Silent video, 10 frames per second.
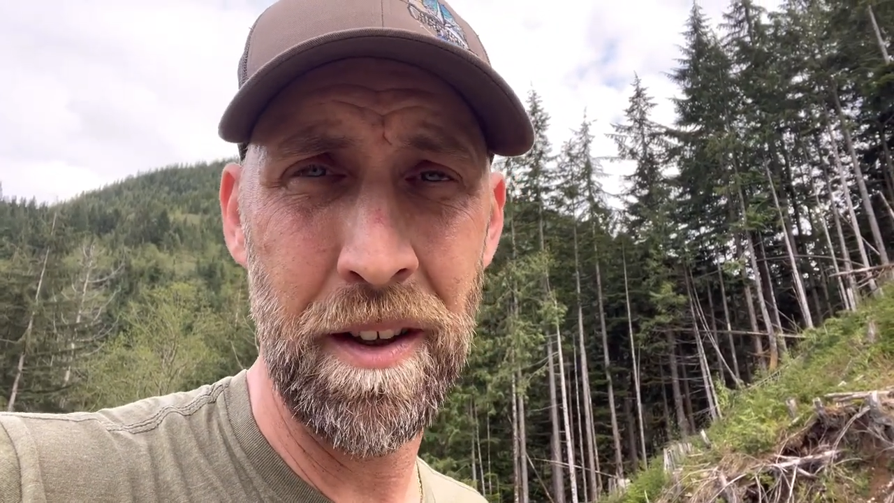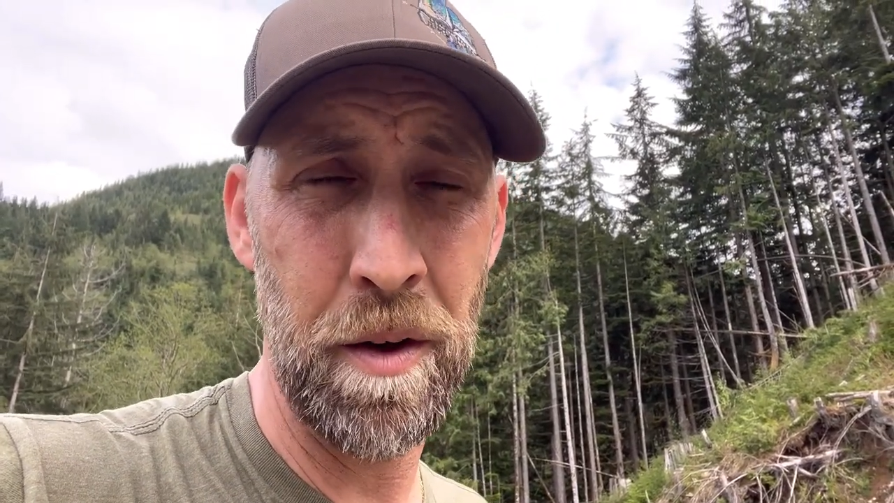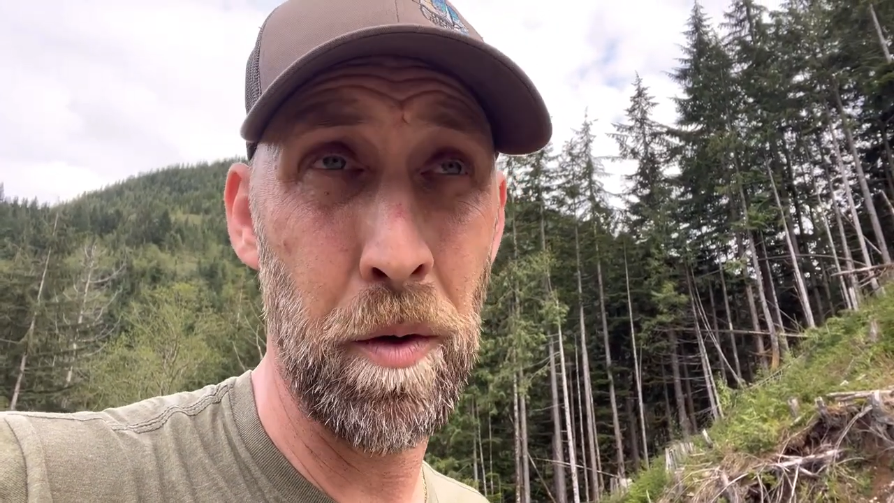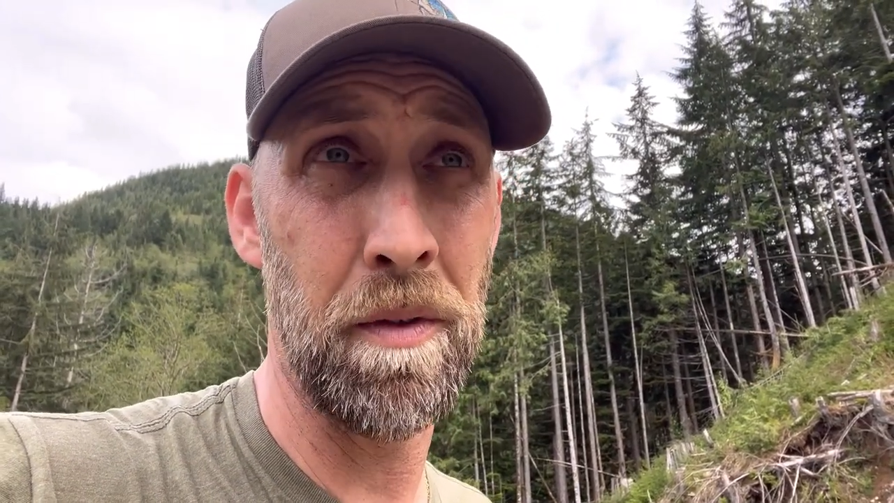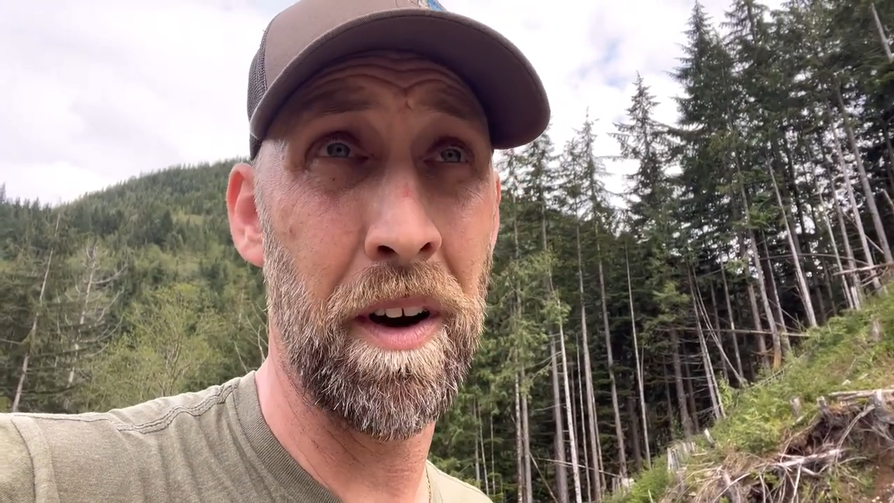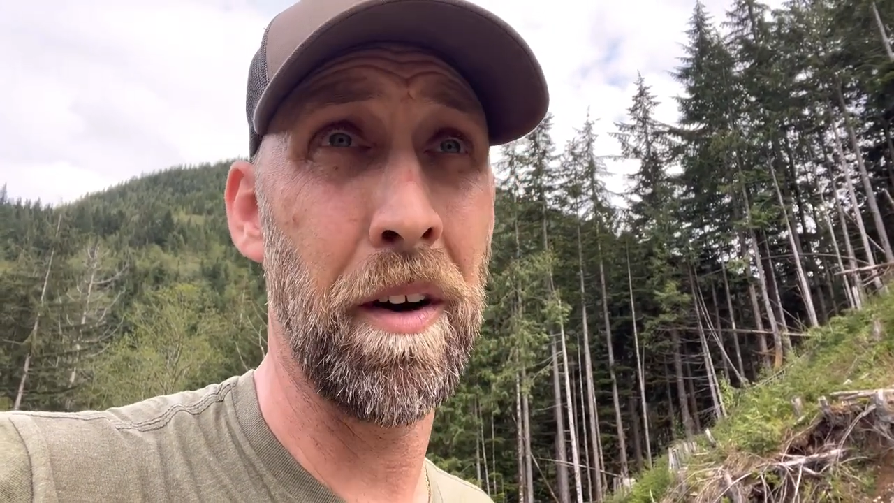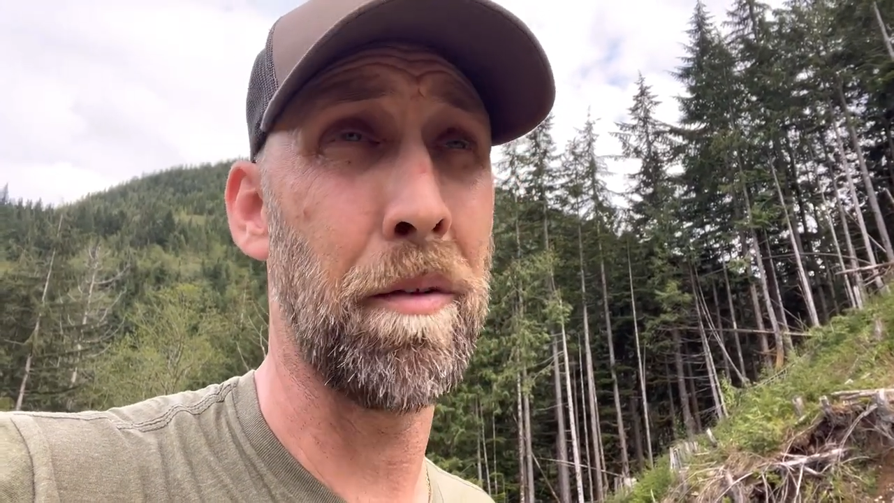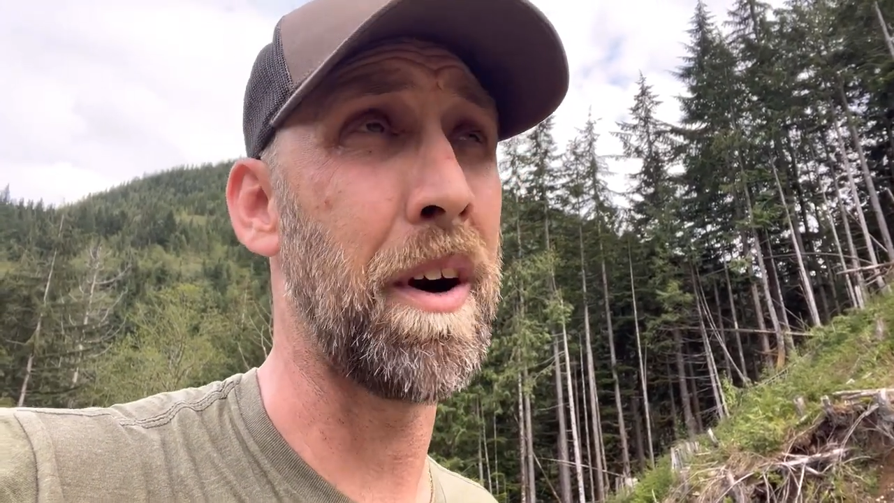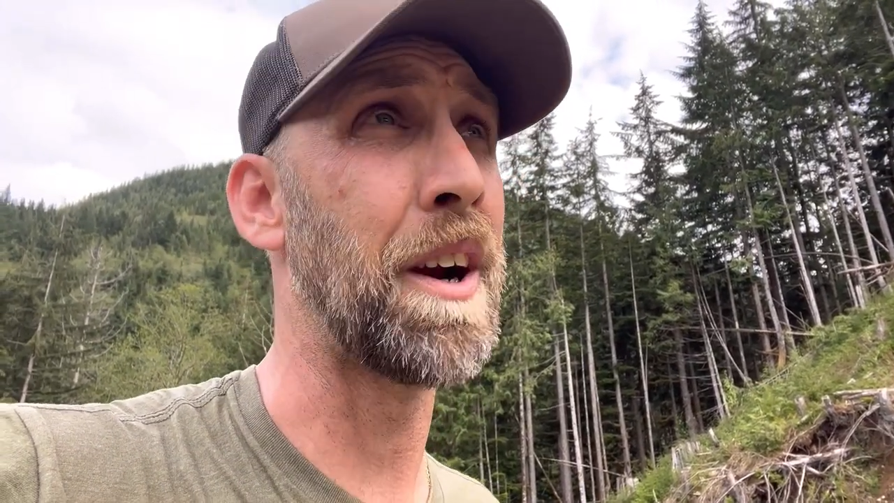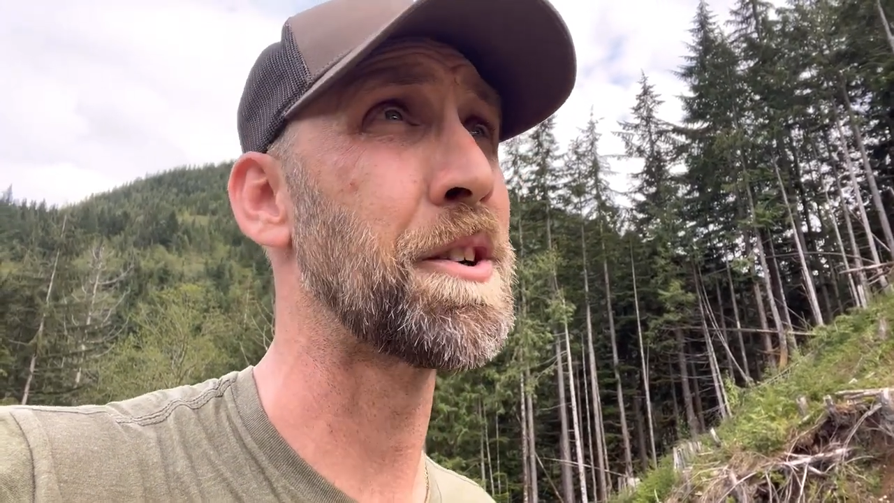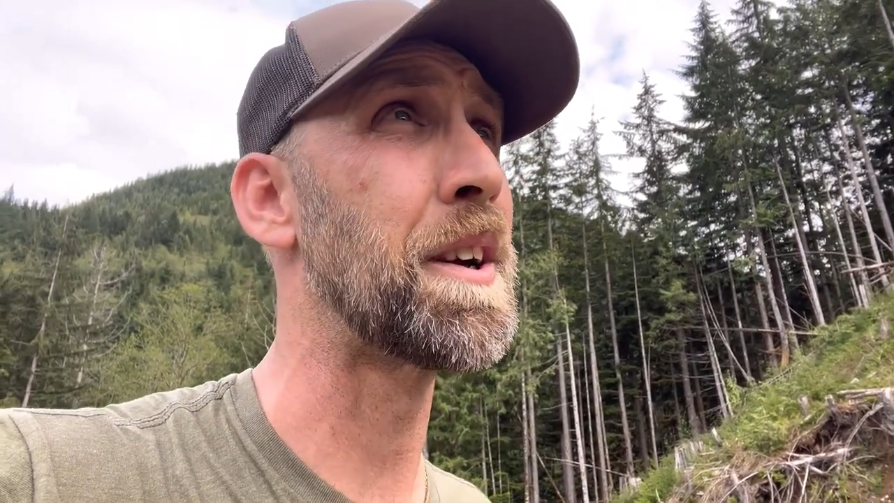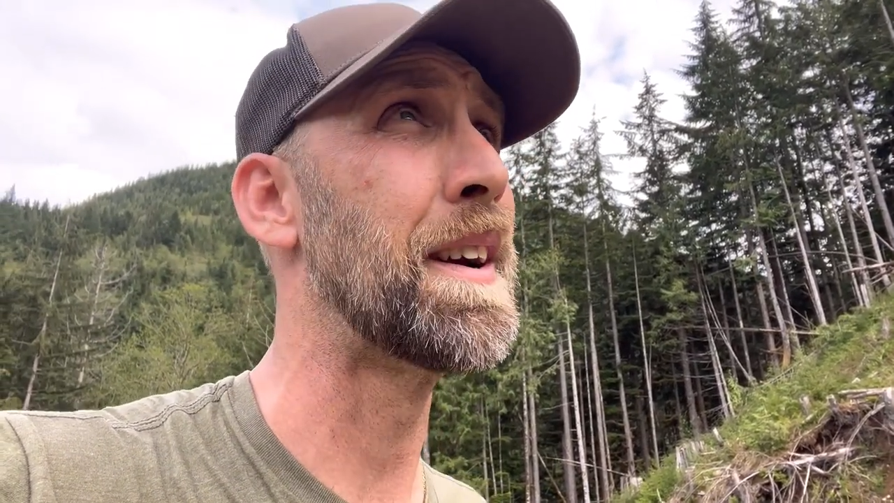two very fresh.